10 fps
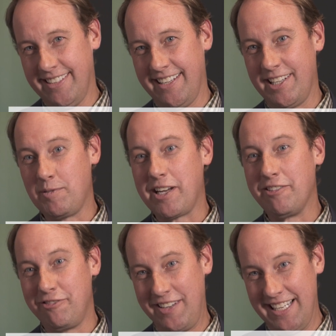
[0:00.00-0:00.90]
I think we can
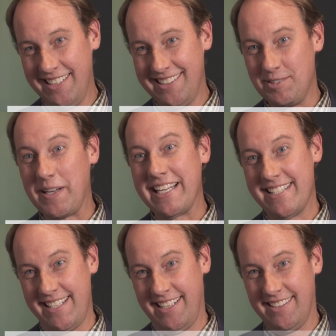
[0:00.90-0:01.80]
feel it and we can
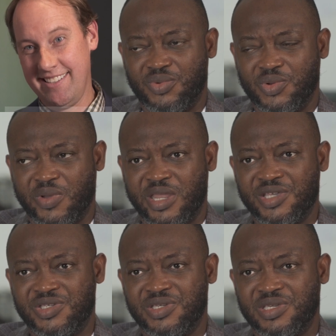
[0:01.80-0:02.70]
see it. You know,
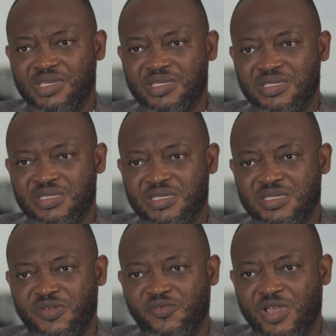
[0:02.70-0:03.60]
energy is, is
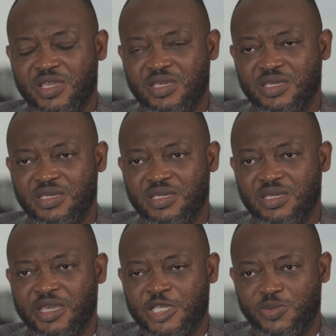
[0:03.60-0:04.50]
a very
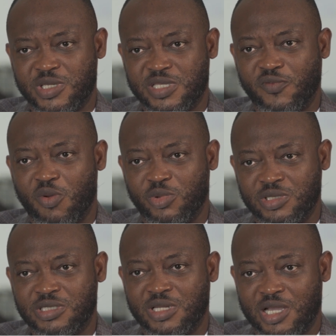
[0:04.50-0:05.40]
expensive
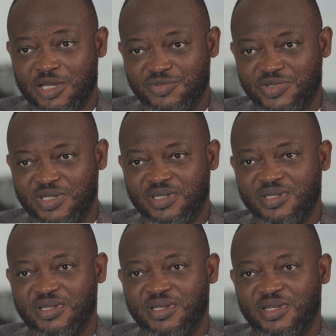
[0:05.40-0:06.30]
commodity in our country.
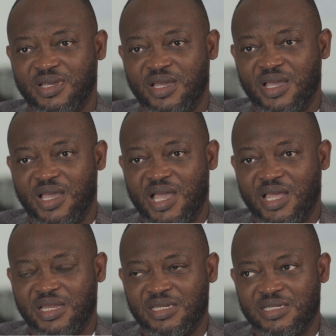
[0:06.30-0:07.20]

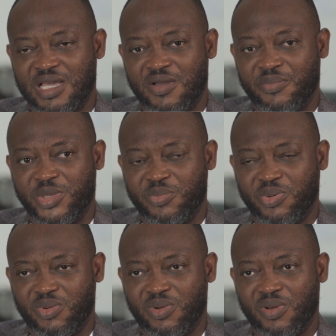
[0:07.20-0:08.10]
And our
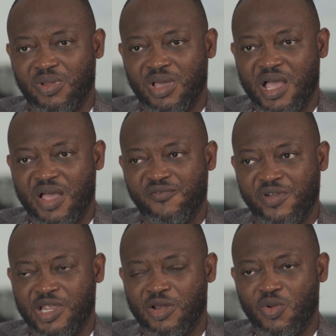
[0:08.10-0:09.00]
people are
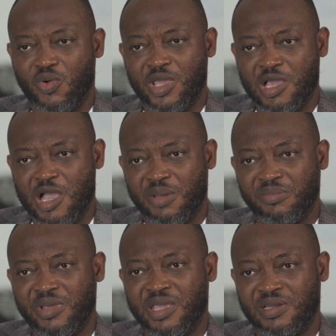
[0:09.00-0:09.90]
very low
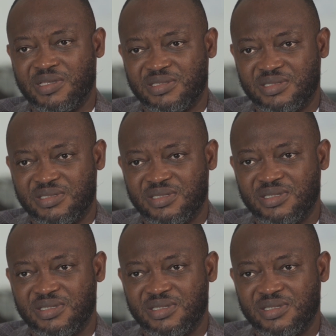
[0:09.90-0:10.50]
income earners.